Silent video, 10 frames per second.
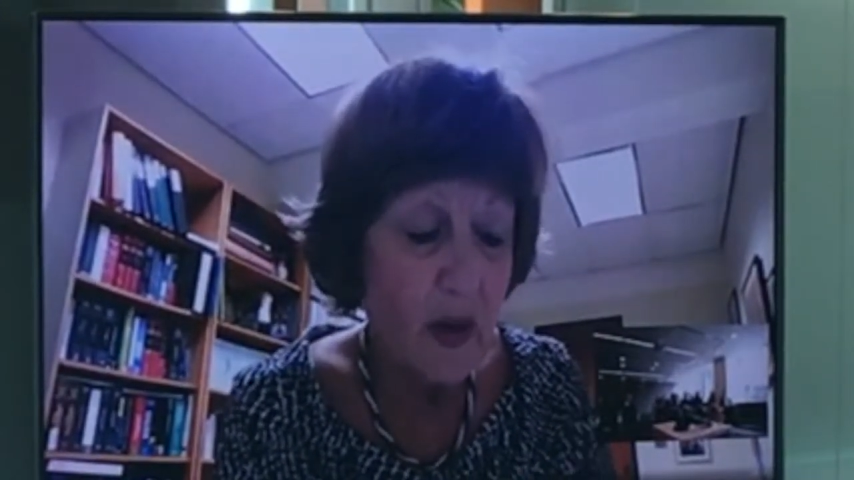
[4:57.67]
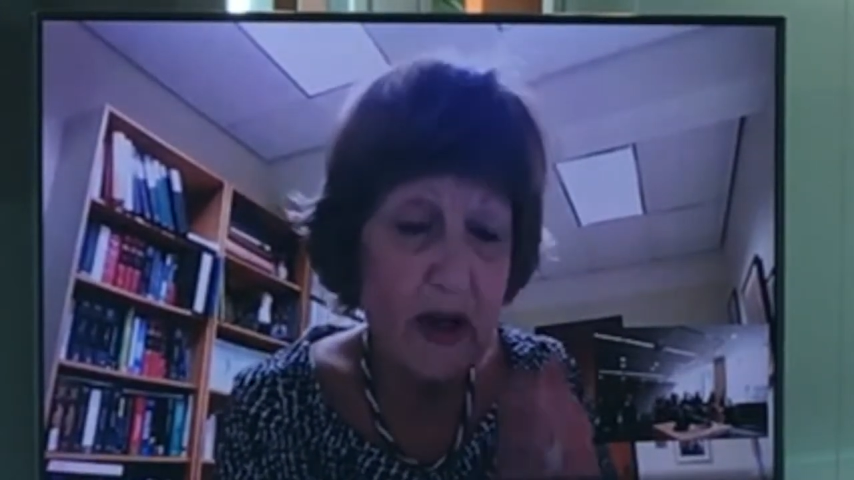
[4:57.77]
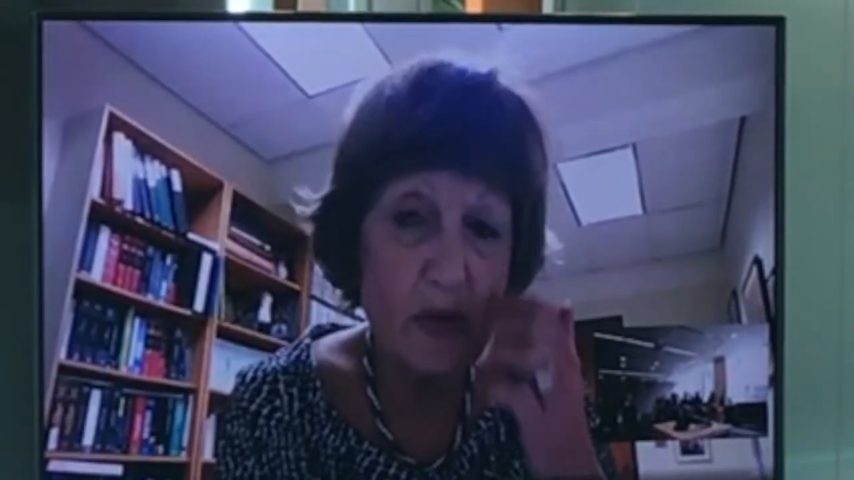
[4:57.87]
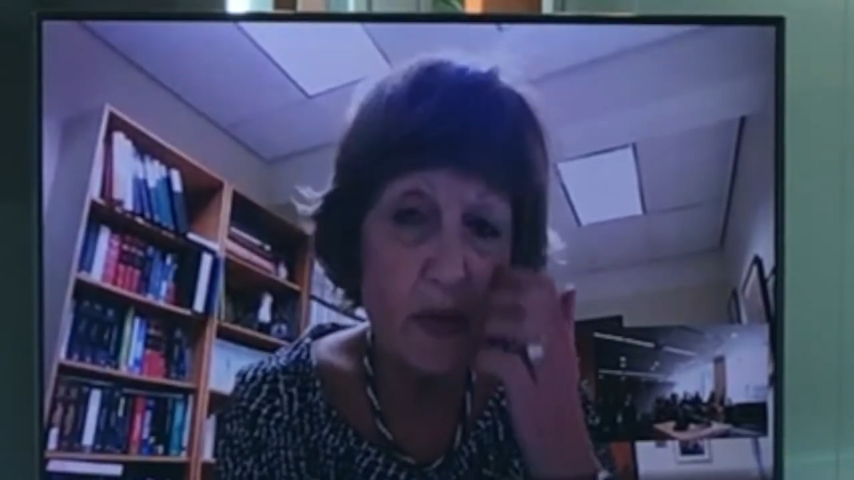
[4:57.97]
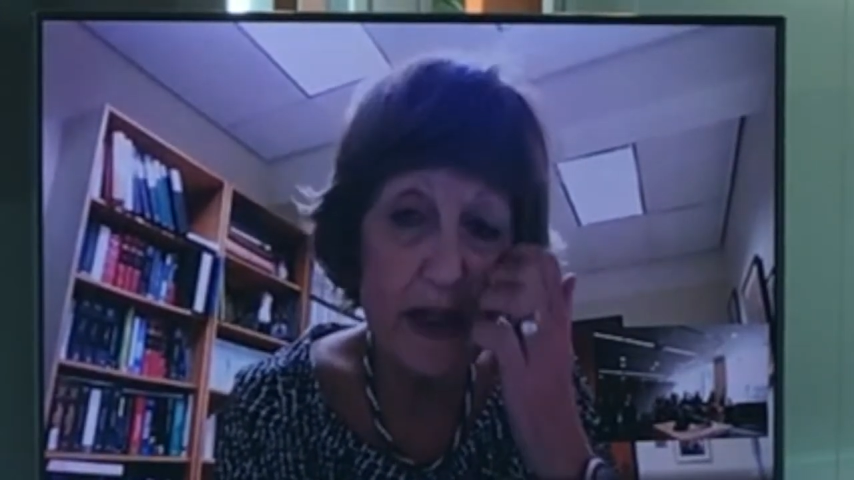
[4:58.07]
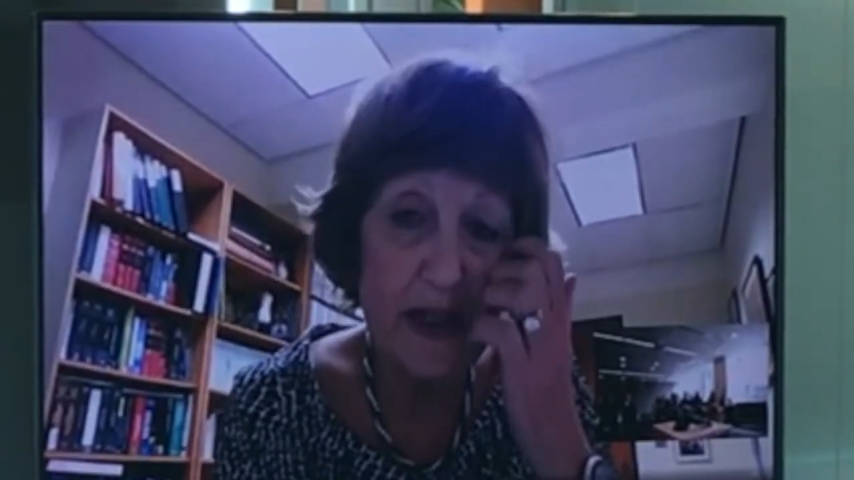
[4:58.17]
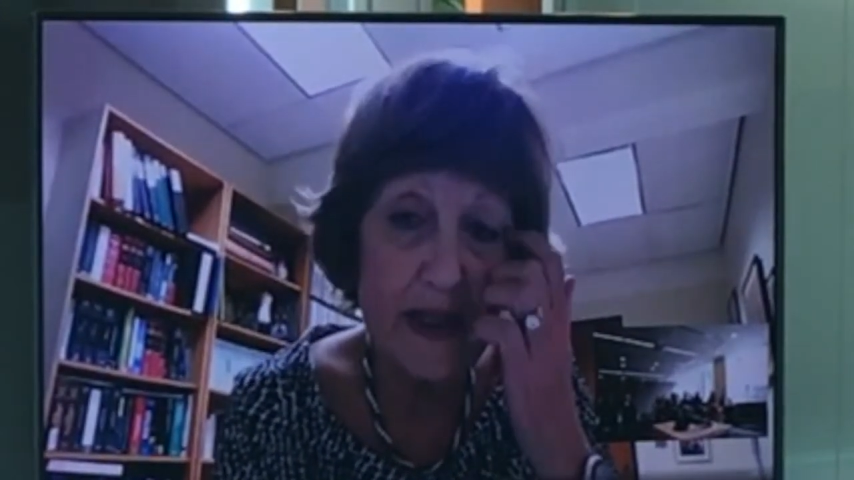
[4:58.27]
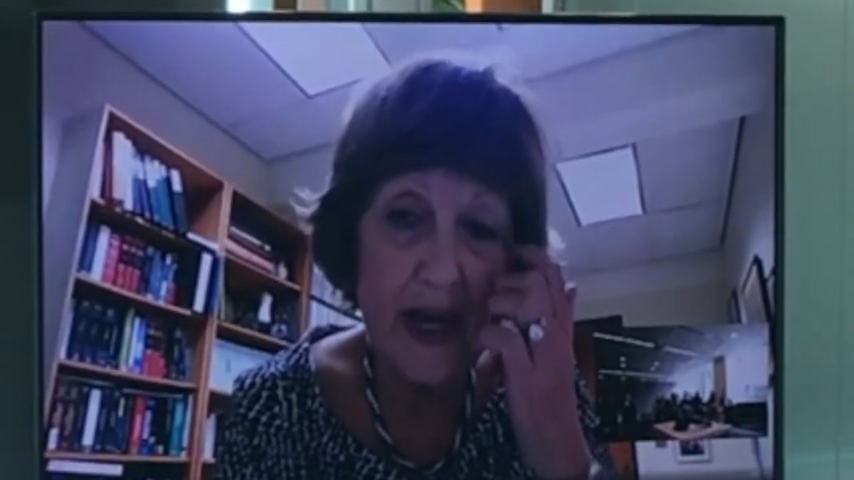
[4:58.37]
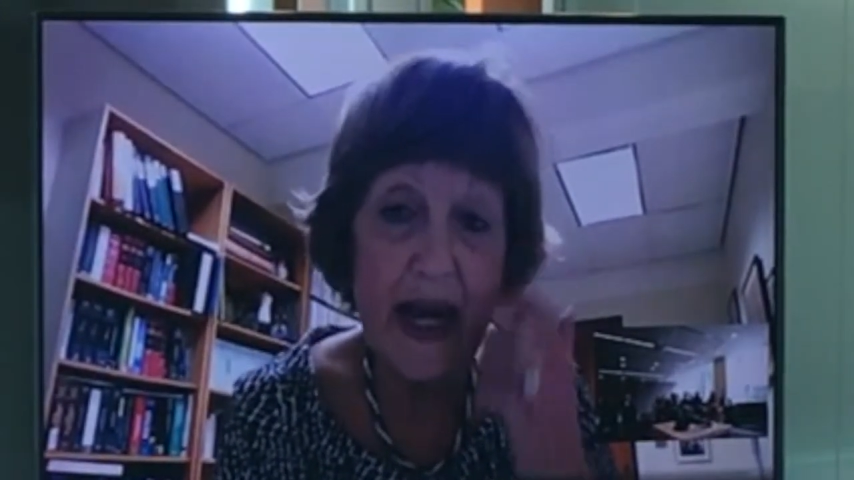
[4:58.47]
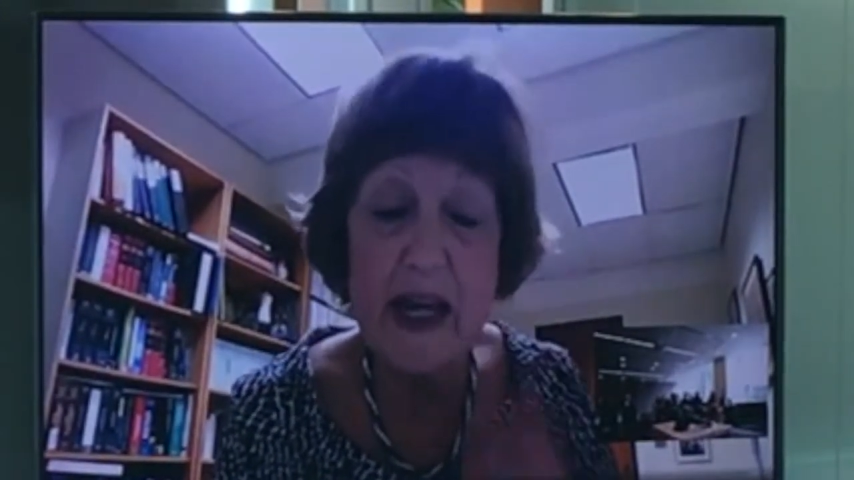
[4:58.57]
U.S. really
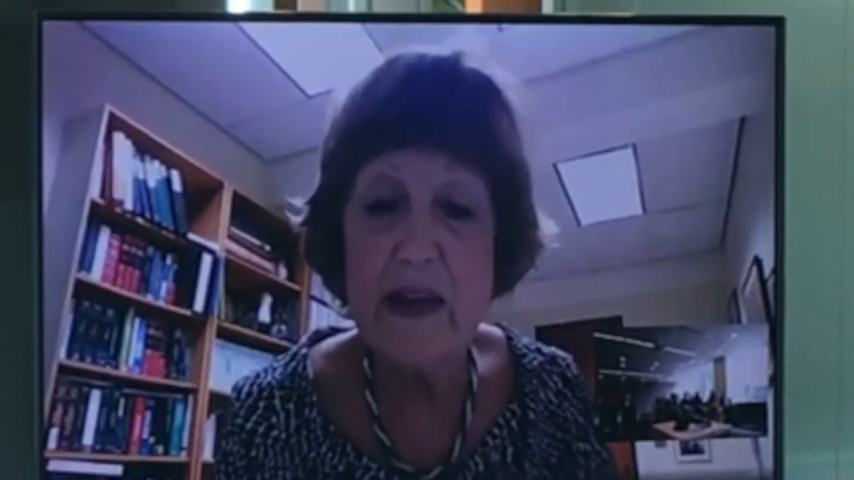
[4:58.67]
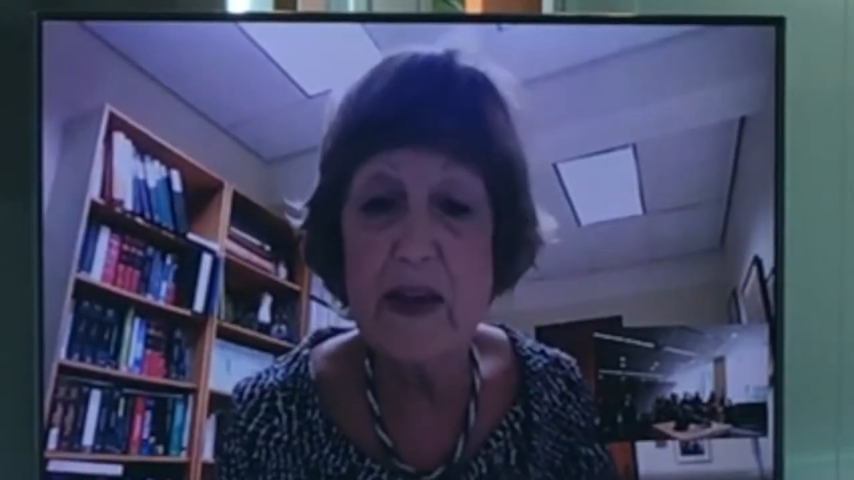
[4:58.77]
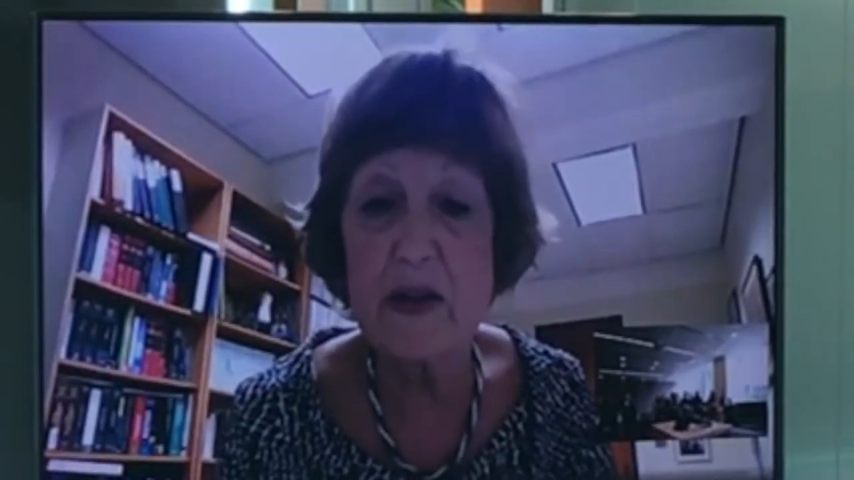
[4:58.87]
saying?